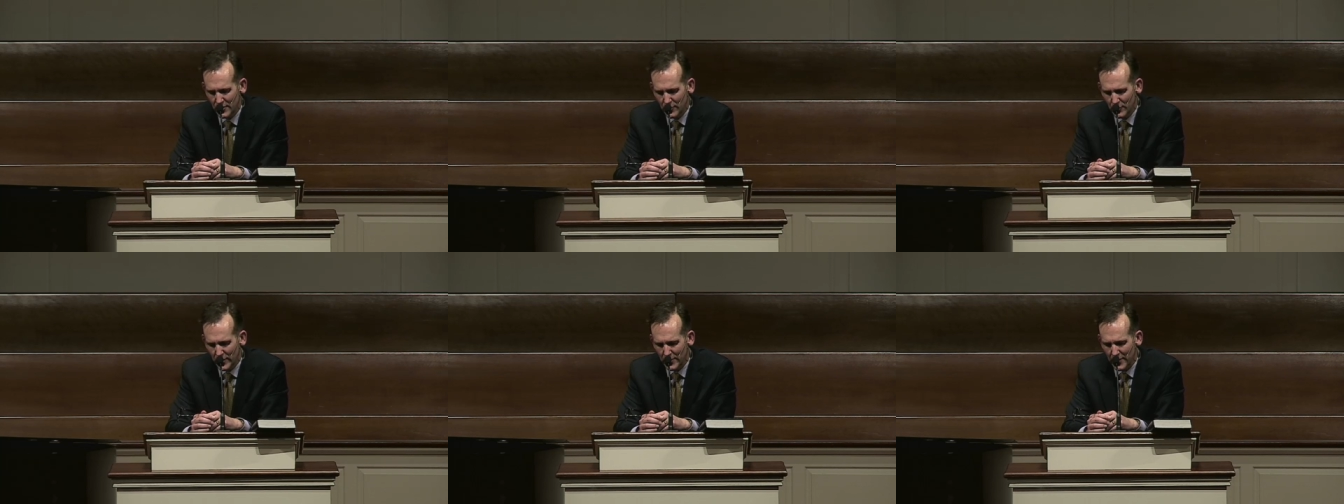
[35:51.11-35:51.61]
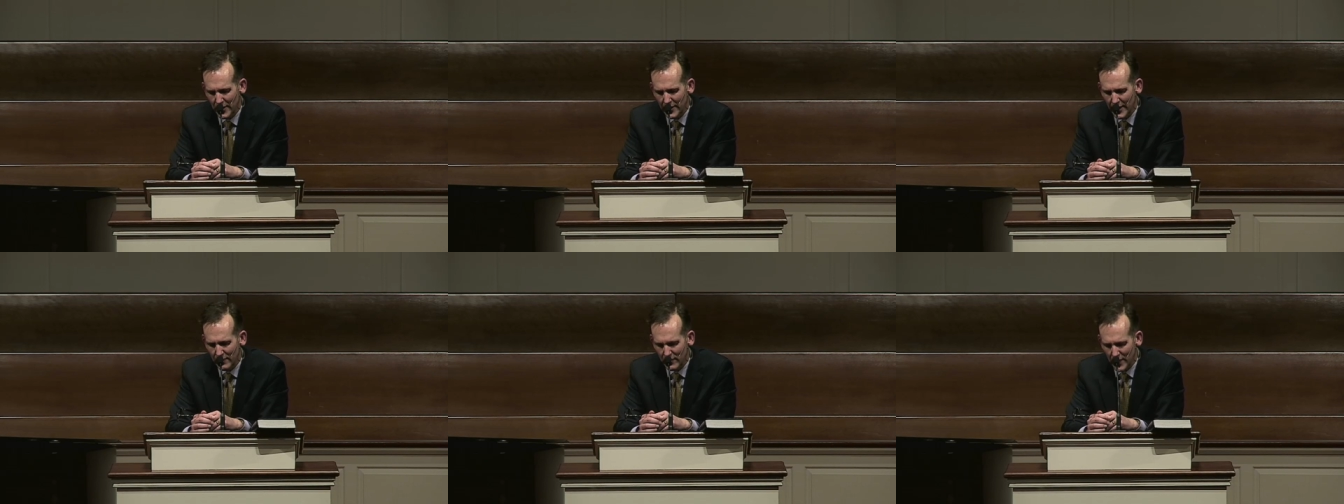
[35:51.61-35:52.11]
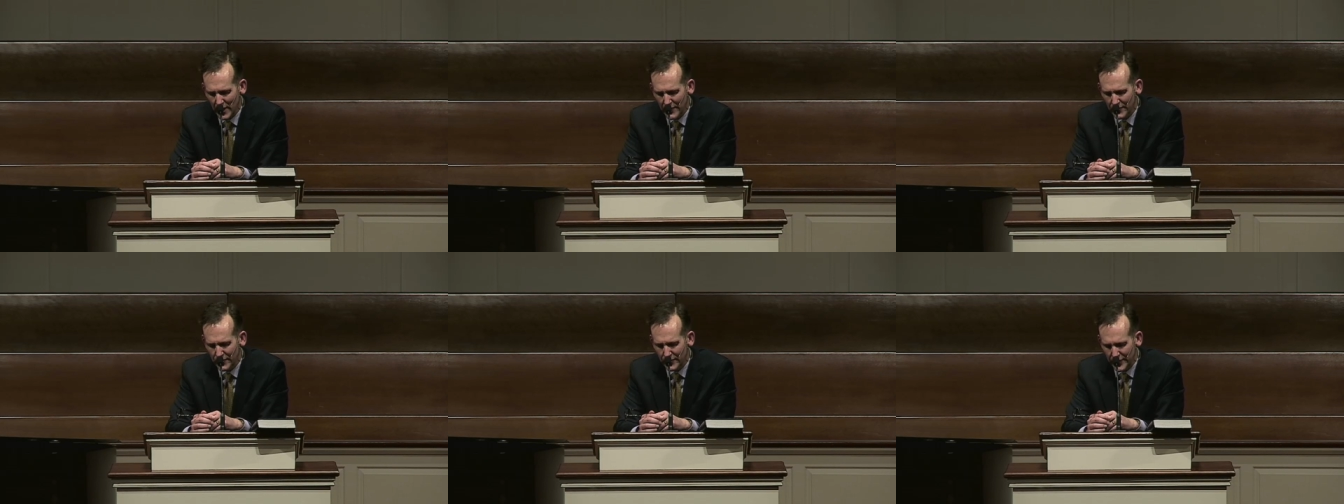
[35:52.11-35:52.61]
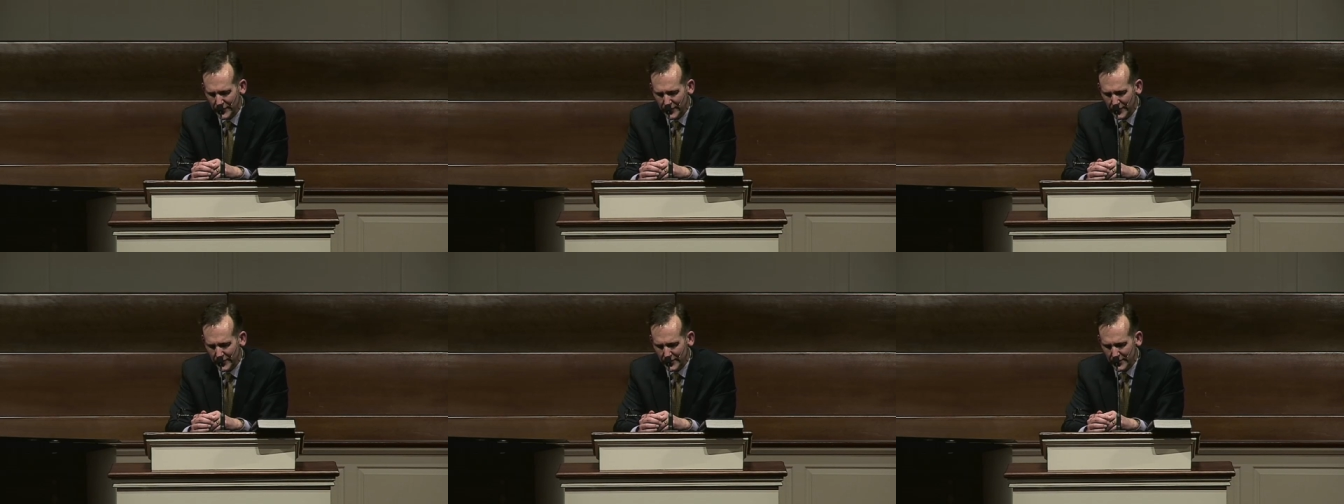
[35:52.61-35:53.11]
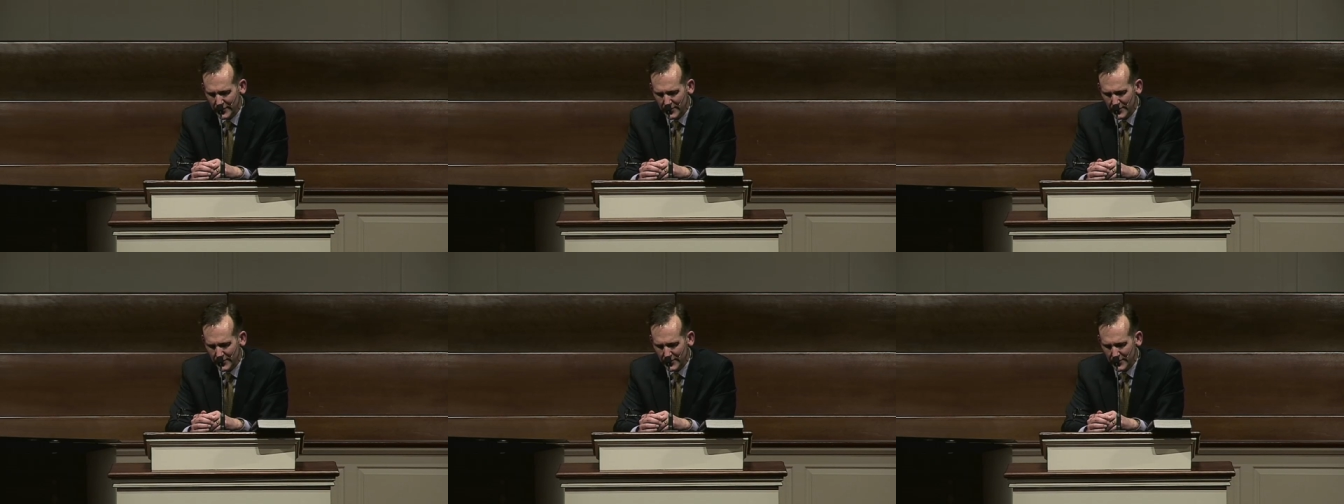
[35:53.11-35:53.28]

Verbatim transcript: that we might have life forever.